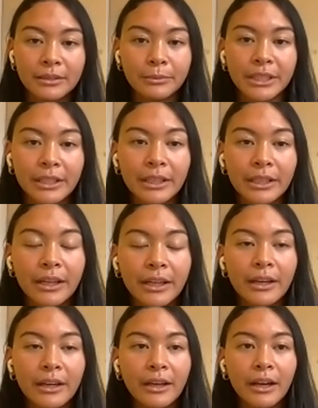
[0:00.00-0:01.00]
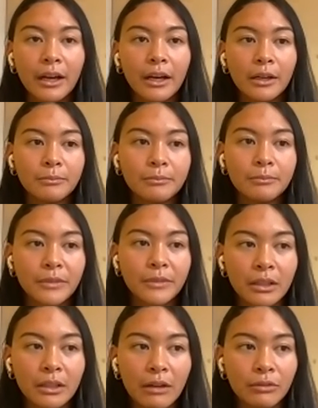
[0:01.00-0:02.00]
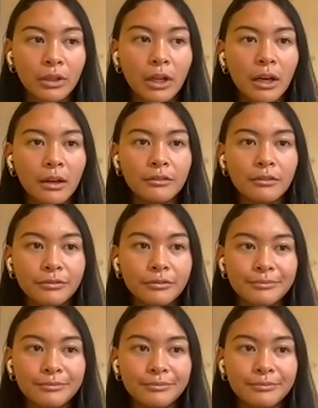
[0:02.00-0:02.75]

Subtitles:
be a level of